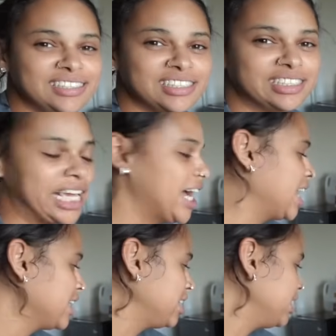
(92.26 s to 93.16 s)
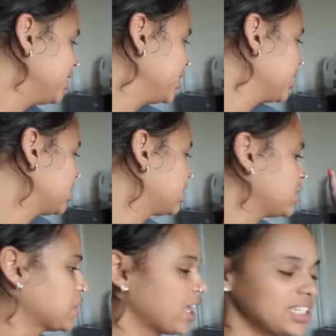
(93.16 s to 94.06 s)
is out of here,
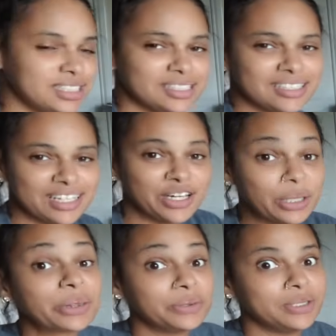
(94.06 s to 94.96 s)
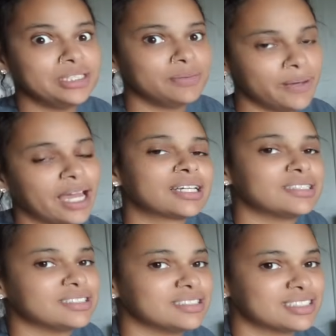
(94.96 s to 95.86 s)
so let's go through these
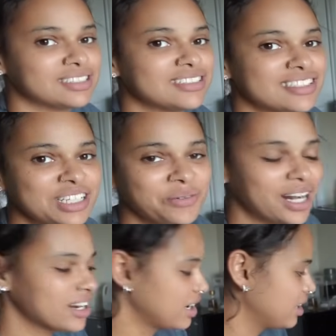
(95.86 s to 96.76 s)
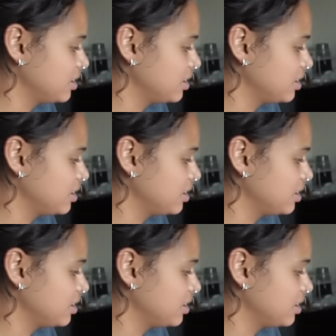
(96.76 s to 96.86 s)
packages and see what I got